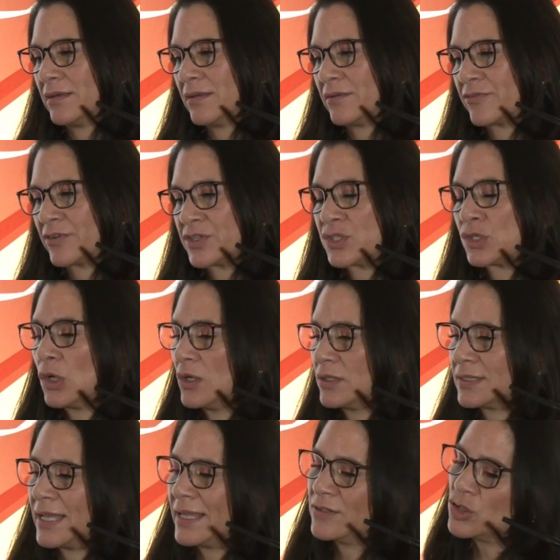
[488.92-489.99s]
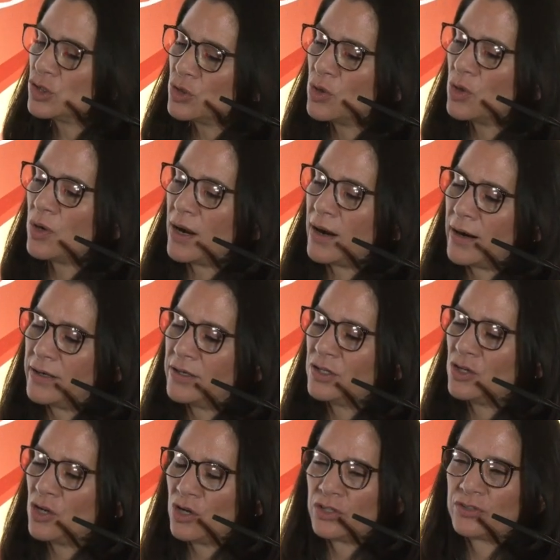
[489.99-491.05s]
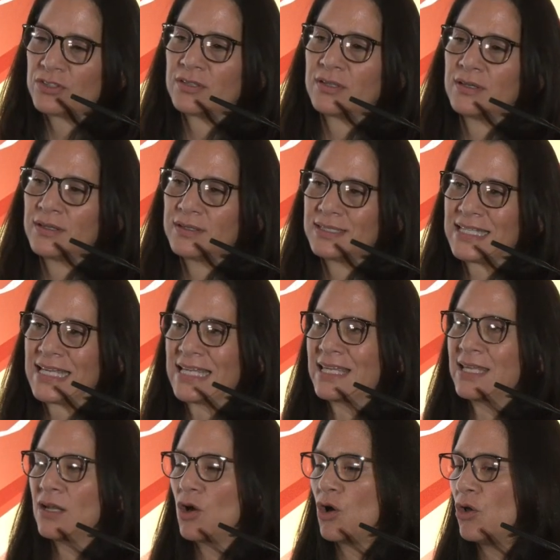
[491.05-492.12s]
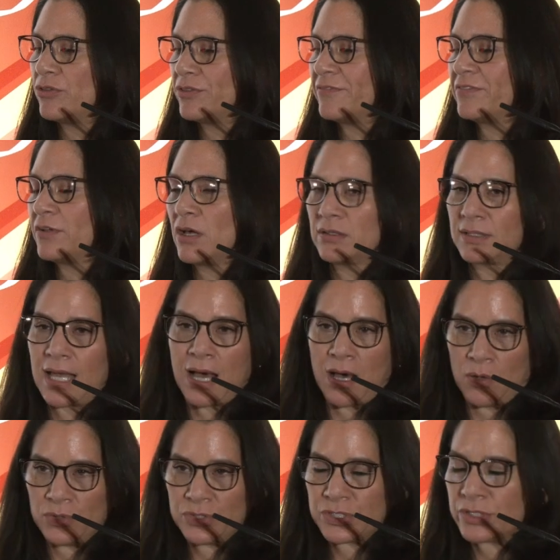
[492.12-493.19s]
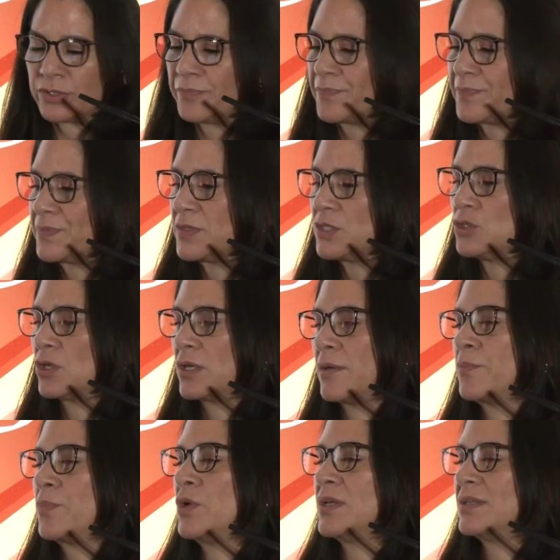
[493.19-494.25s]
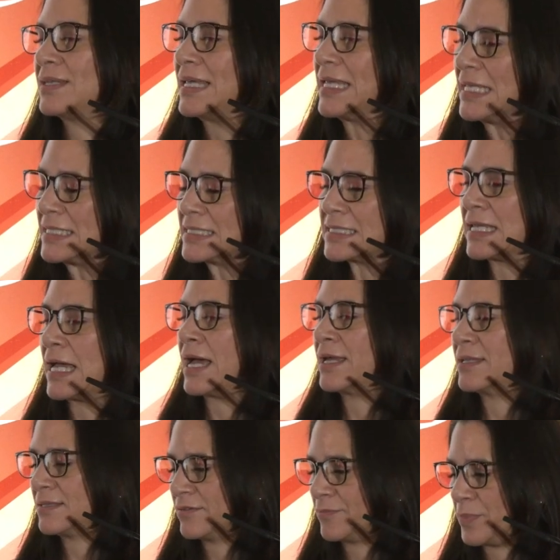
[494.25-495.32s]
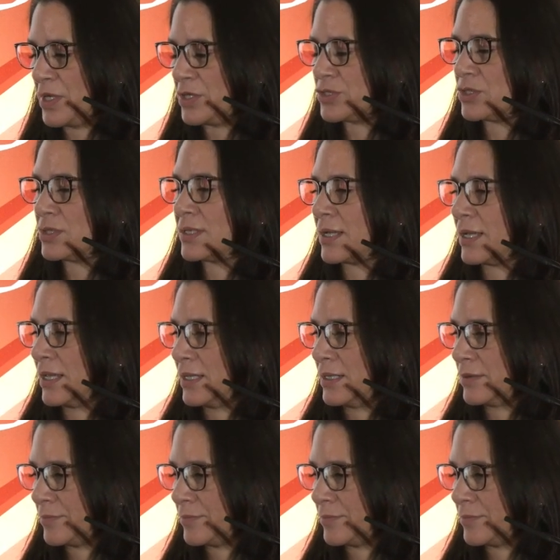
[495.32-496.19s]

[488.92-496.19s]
result that you are not taking all the blood out. You can put it inside the patient again.